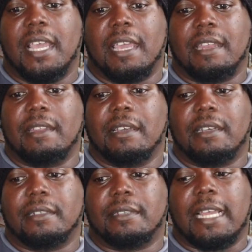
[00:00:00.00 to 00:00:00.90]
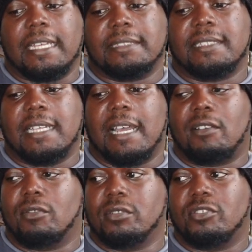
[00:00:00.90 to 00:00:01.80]
And like I said,
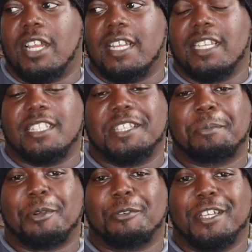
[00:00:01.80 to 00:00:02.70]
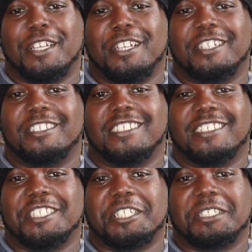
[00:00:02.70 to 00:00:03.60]
I will try to get them on here to
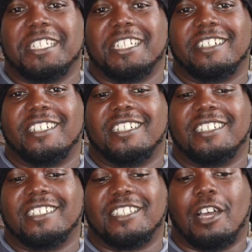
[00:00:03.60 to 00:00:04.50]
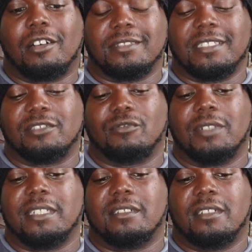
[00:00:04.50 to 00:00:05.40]
share their thoughts as
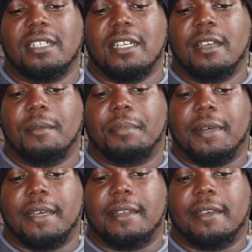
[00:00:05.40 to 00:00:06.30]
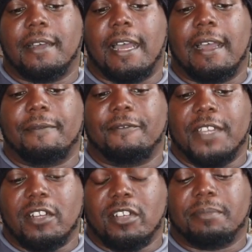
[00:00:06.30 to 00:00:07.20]
well. But I'm
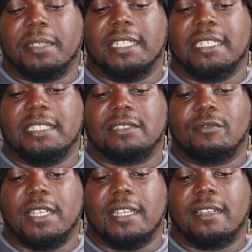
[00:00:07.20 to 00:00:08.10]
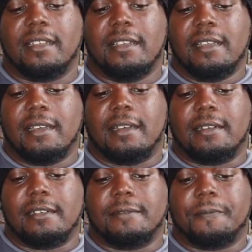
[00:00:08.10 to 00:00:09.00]
very pleased with it,
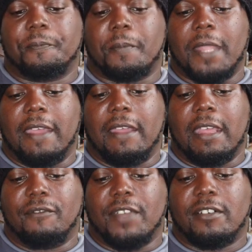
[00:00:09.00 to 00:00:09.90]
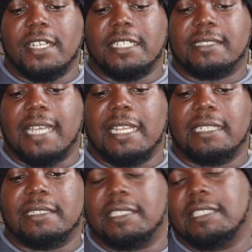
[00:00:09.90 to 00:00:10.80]
and very
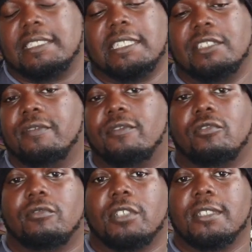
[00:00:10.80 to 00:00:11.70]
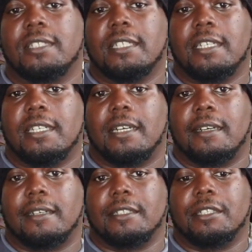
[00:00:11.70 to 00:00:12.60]
excited to continue forward.
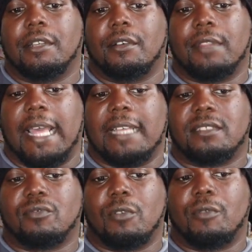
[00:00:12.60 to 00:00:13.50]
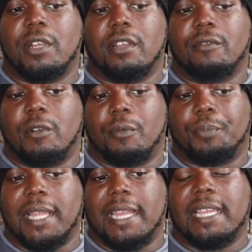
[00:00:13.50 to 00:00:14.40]
That's what we're
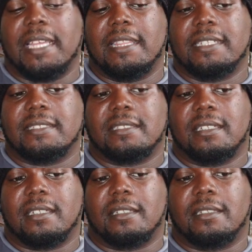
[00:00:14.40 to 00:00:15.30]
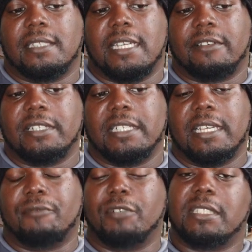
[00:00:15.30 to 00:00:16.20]
planning in this
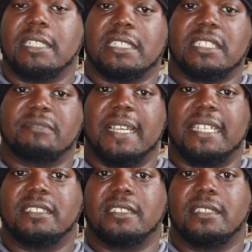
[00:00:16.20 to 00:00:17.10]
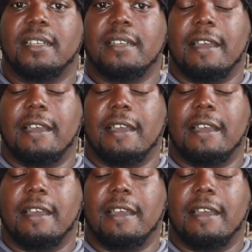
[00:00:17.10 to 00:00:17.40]
area, and with the expansion.